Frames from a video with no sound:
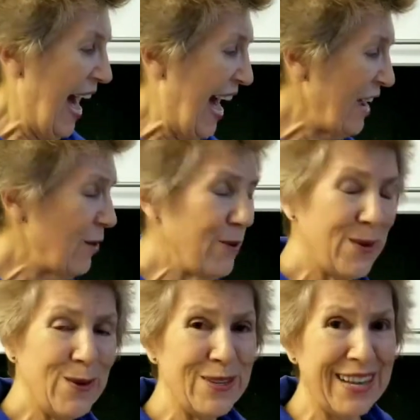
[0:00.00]
I don't
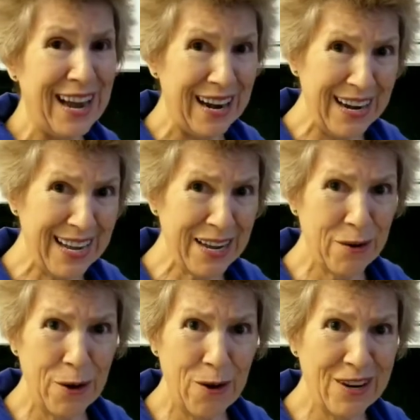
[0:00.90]
use garlic
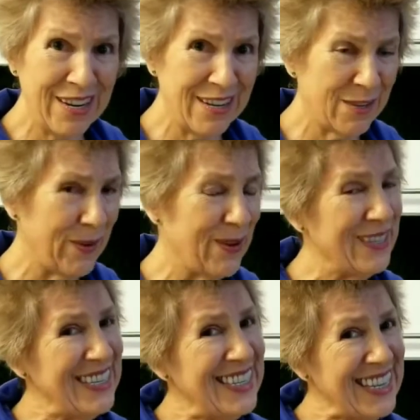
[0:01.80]
or onions
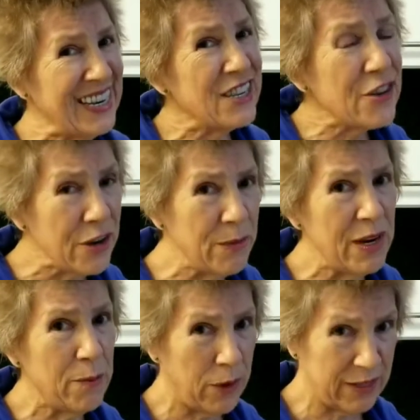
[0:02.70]
because it's
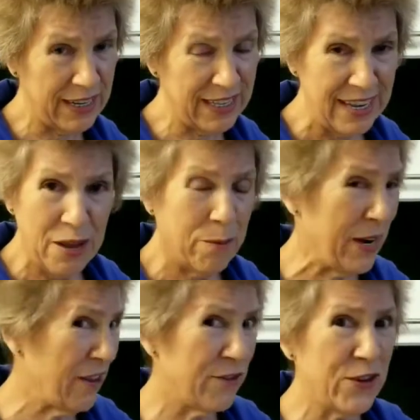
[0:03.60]
extremely potent.
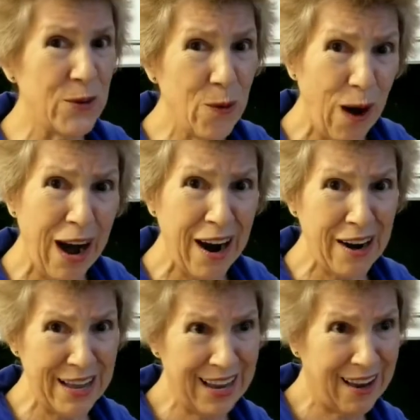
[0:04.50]
But if you
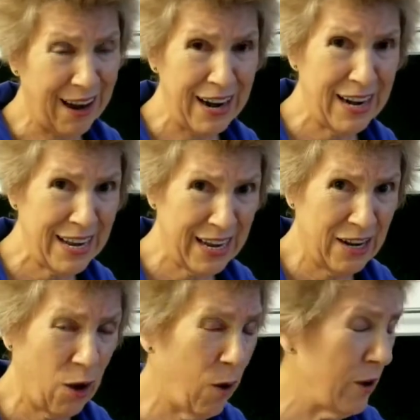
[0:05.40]
are a garlic
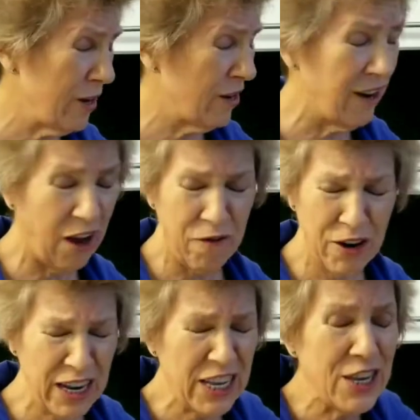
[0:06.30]
and onion
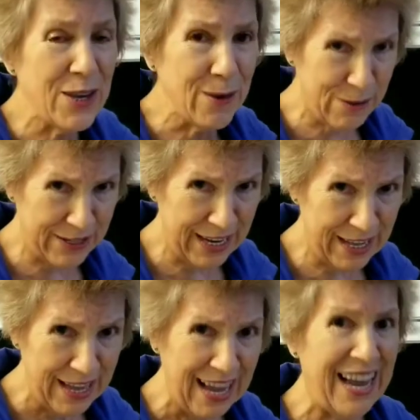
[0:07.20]
lover, use
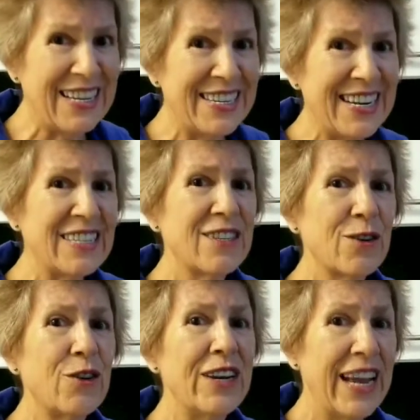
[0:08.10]
it. I just
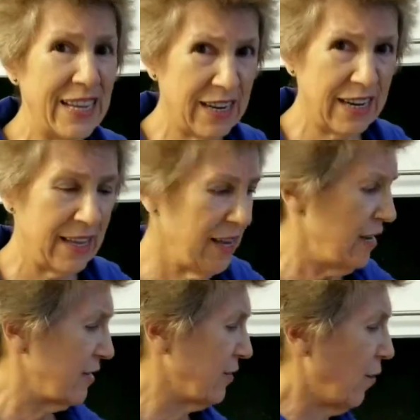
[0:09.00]
don't like it.
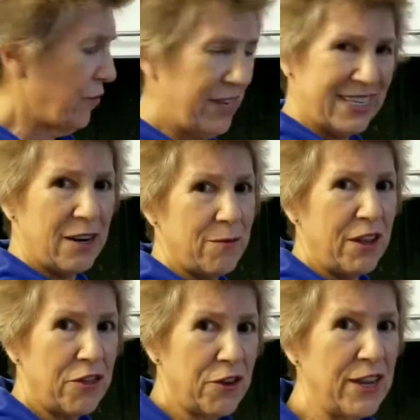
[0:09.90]
So these are
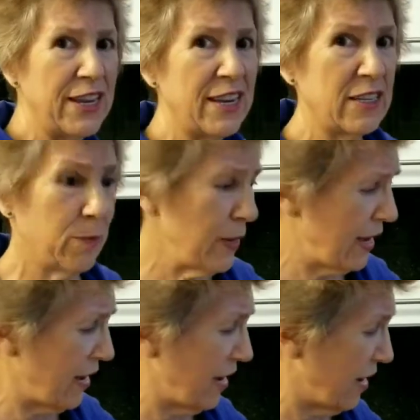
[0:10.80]
my 3
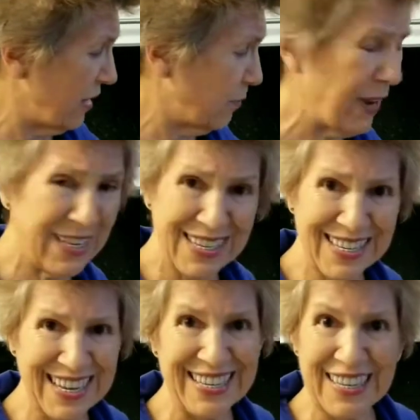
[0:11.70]

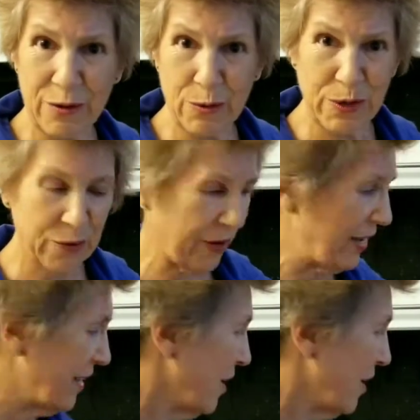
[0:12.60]
spices, and that would be great.